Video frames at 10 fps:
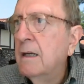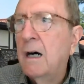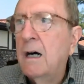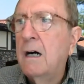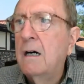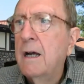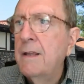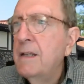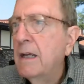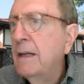
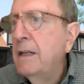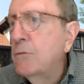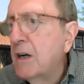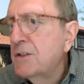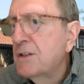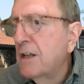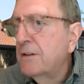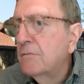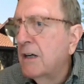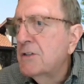Any other
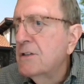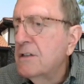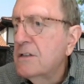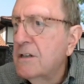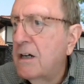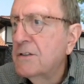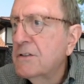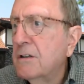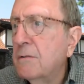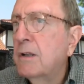questions, thoughts,
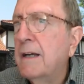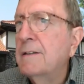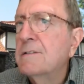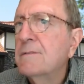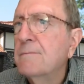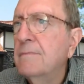complaints?